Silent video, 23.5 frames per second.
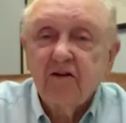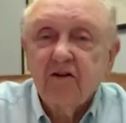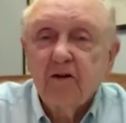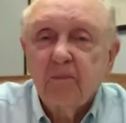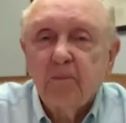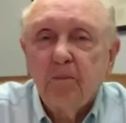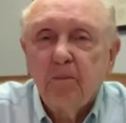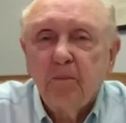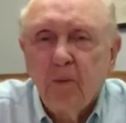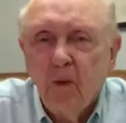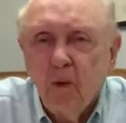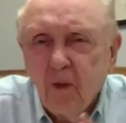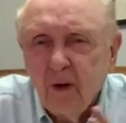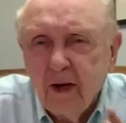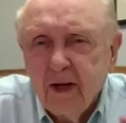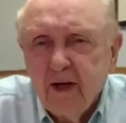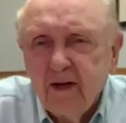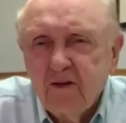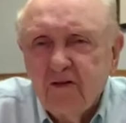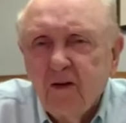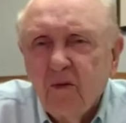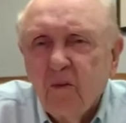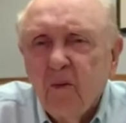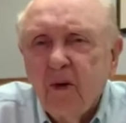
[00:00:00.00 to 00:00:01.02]
The point
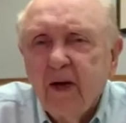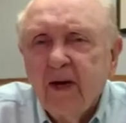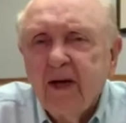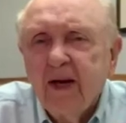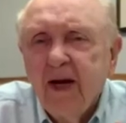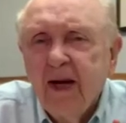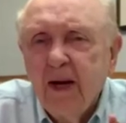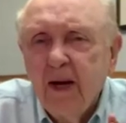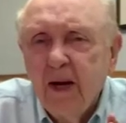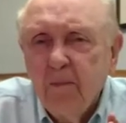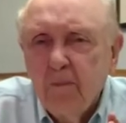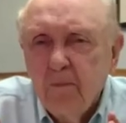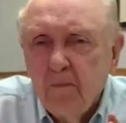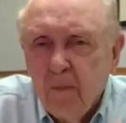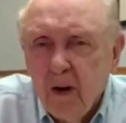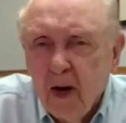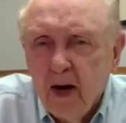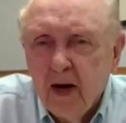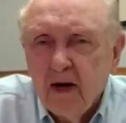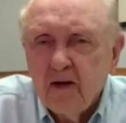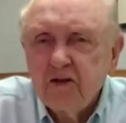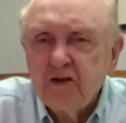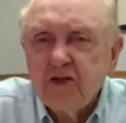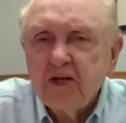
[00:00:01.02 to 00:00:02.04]
is that we
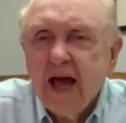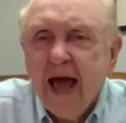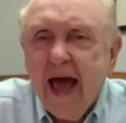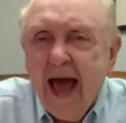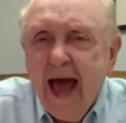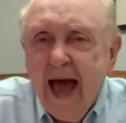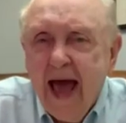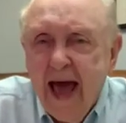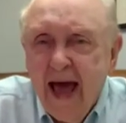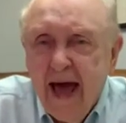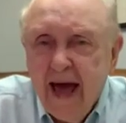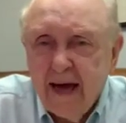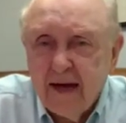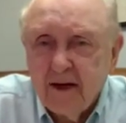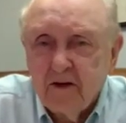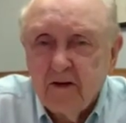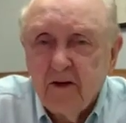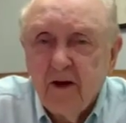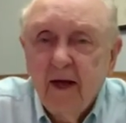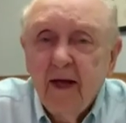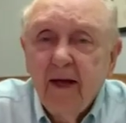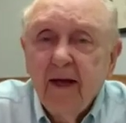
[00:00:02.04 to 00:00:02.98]
must act